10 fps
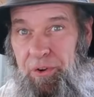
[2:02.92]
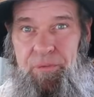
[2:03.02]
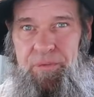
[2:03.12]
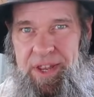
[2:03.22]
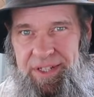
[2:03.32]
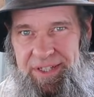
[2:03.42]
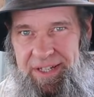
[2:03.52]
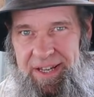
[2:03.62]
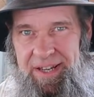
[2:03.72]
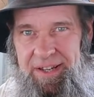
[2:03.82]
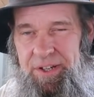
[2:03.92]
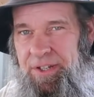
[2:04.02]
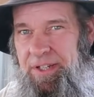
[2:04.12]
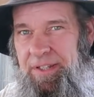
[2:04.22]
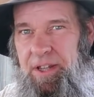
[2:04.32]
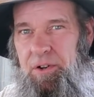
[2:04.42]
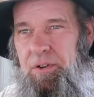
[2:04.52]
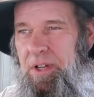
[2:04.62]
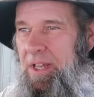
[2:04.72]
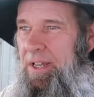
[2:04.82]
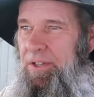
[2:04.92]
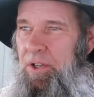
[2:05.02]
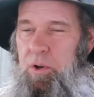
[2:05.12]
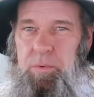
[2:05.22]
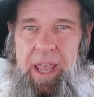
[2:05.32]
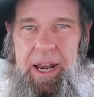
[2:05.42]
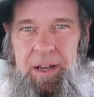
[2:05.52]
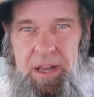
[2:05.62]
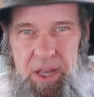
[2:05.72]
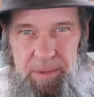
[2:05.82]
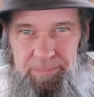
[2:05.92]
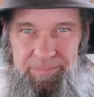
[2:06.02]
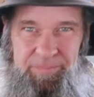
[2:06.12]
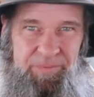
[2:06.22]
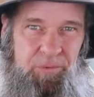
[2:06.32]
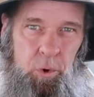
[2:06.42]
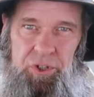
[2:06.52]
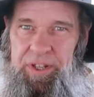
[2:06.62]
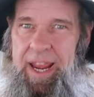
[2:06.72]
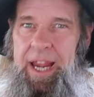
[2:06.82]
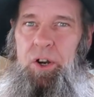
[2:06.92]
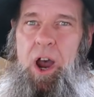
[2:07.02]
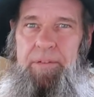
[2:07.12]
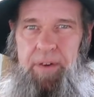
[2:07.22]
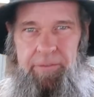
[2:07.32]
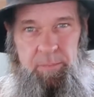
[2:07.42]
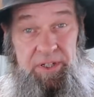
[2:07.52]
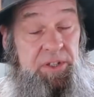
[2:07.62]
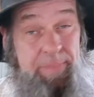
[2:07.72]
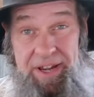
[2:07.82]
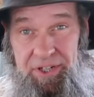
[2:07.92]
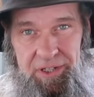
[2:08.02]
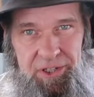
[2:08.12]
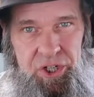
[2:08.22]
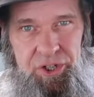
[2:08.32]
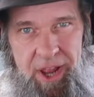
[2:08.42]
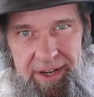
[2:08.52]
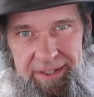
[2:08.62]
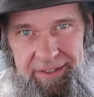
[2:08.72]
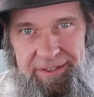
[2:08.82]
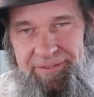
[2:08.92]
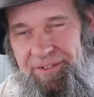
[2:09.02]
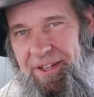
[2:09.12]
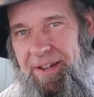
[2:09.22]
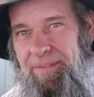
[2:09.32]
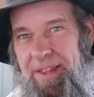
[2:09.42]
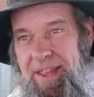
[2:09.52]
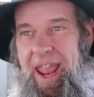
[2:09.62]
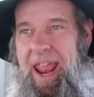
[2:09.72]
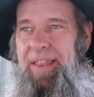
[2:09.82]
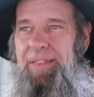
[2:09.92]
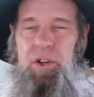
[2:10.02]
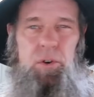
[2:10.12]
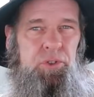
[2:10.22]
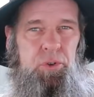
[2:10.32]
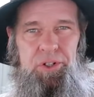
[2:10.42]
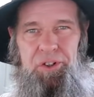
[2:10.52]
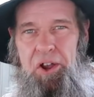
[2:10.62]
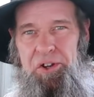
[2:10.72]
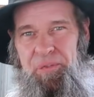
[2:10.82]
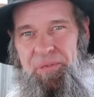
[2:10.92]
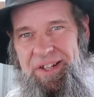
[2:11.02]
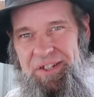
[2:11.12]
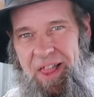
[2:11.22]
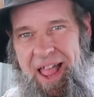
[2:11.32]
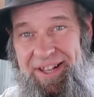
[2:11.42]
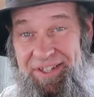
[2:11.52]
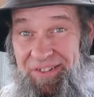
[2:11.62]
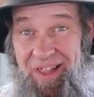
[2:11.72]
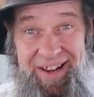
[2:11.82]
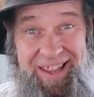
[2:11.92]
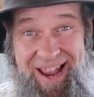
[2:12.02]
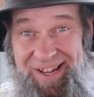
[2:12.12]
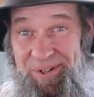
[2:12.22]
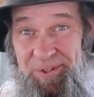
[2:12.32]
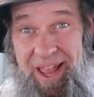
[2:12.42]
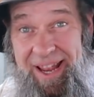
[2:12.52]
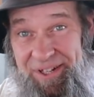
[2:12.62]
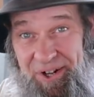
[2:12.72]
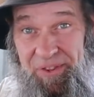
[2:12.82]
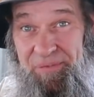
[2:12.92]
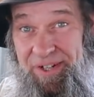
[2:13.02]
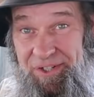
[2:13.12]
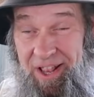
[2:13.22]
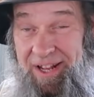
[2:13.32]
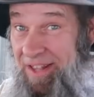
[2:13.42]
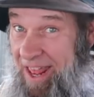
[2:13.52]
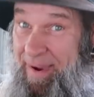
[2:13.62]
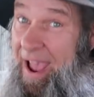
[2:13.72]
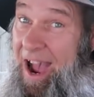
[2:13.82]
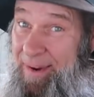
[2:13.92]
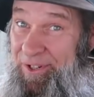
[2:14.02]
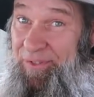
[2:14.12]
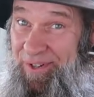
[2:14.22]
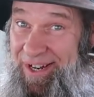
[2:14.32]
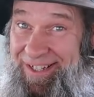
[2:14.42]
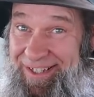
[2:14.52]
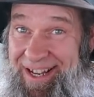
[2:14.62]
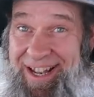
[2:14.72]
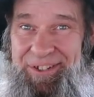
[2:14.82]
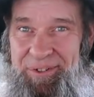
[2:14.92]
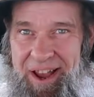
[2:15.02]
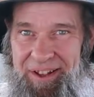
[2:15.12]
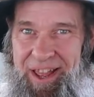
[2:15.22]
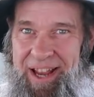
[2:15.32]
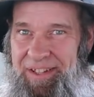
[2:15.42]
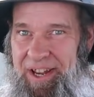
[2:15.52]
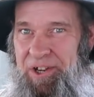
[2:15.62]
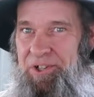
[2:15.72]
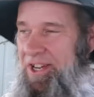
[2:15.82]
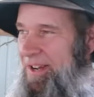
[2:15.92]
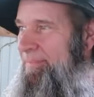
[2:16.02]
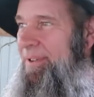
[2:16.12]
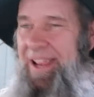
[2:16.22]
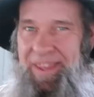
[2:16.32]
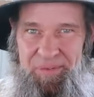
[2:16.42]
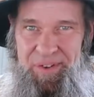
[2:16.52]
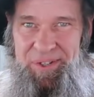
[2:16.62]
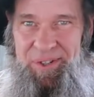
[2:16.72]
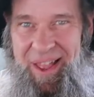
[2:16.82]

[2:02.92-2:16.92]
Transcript: your fences, and they'll, you know, kind of force the hair off of them. It's basically shedding, okay? And they'll do it along your fence lines, and a lot of guys don't like it on the fence lines. A lot of my Amish friends do not like the hair sheep and the fence